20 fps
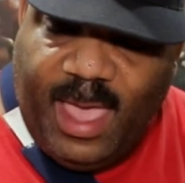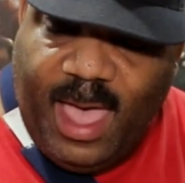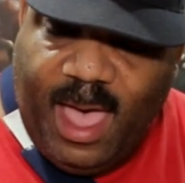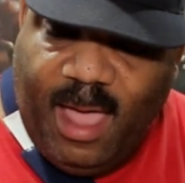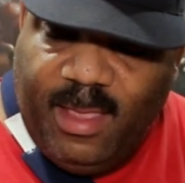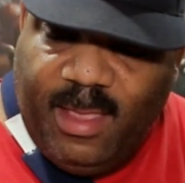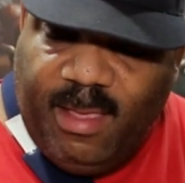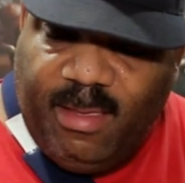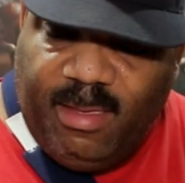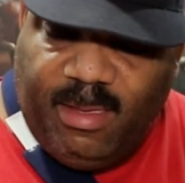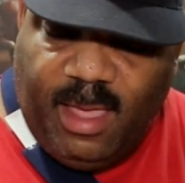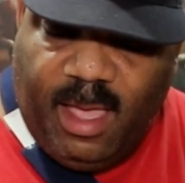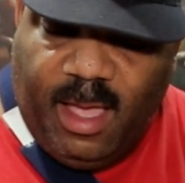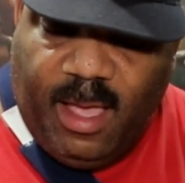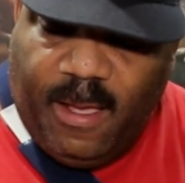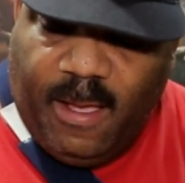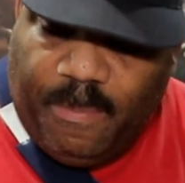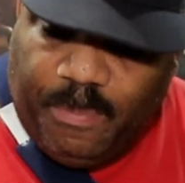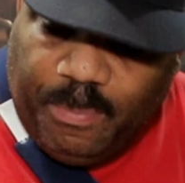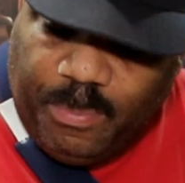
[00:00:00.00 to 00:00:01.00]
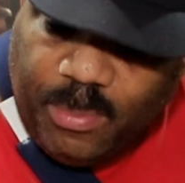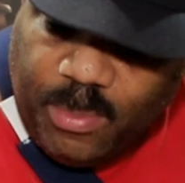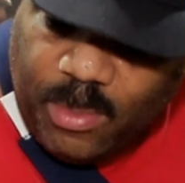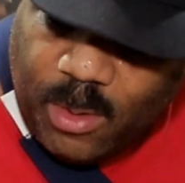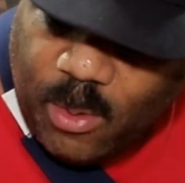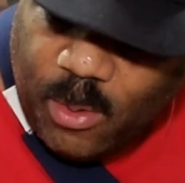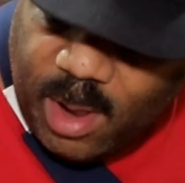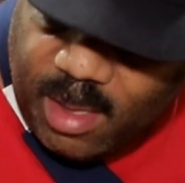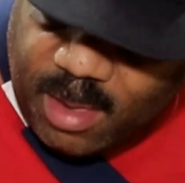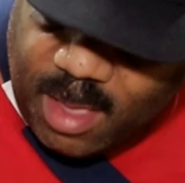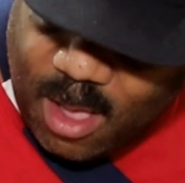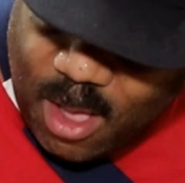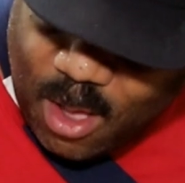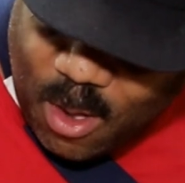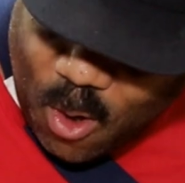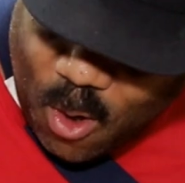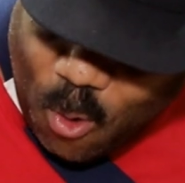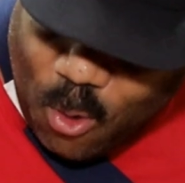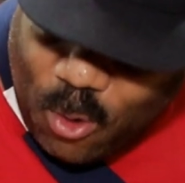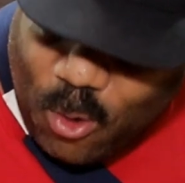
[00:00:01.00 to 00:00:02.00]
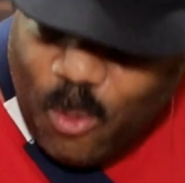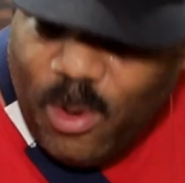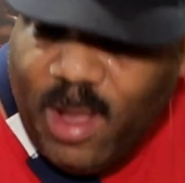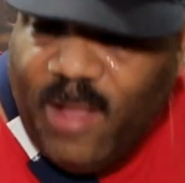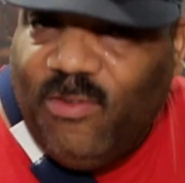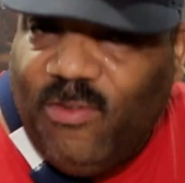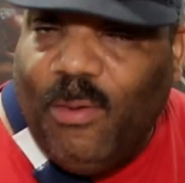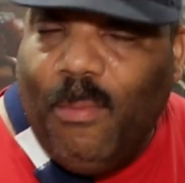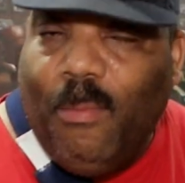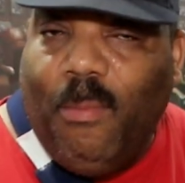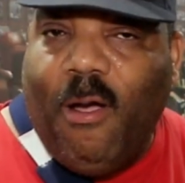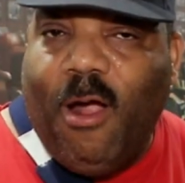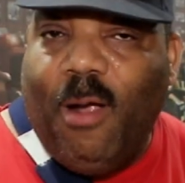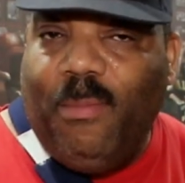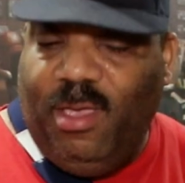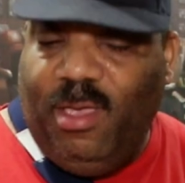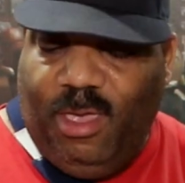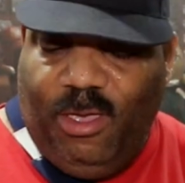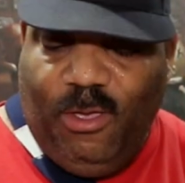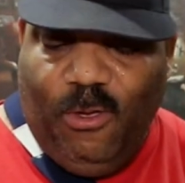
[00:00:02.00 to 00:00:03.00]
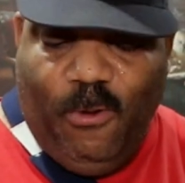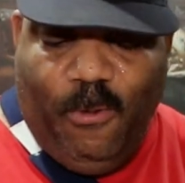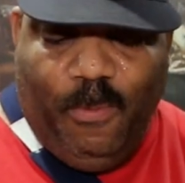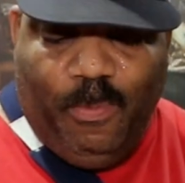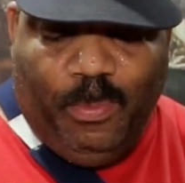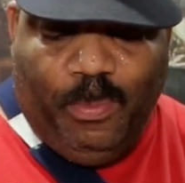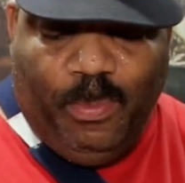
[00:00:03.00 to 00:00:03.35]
how this, what it's called Oakridge BBQ